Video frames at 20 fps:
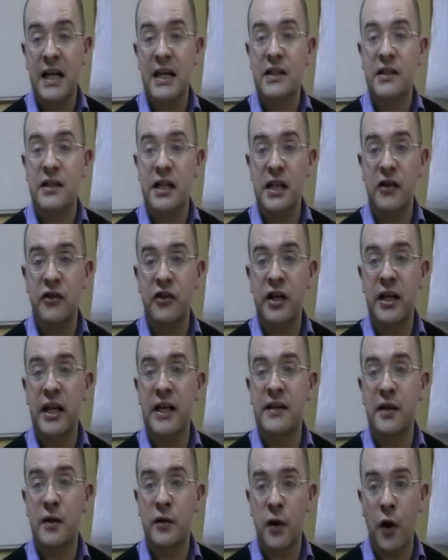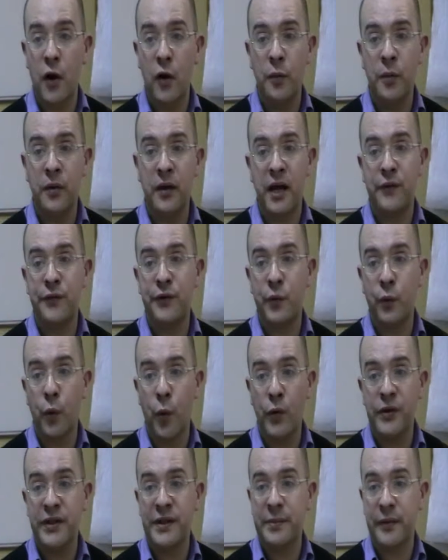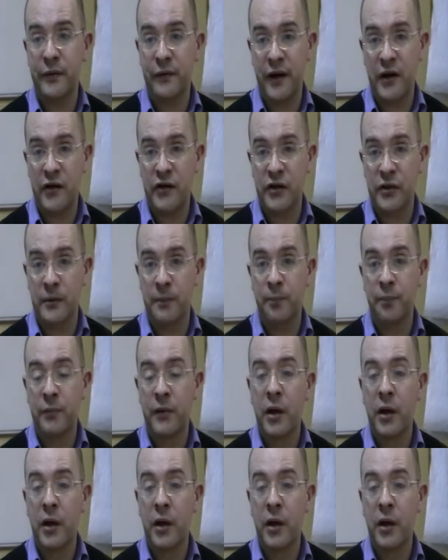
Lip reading: Teaching is a noble and rewarding profession